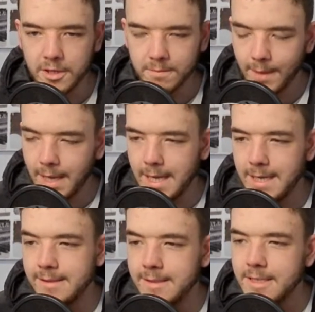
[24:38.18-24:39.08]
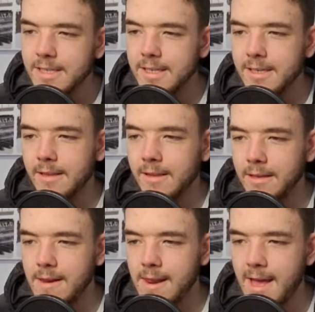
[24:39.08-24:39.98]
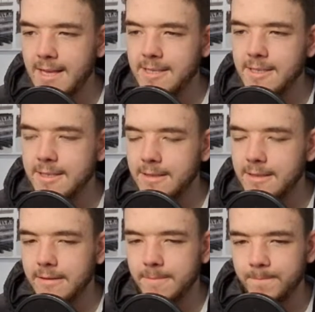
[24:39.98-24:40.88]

which means the last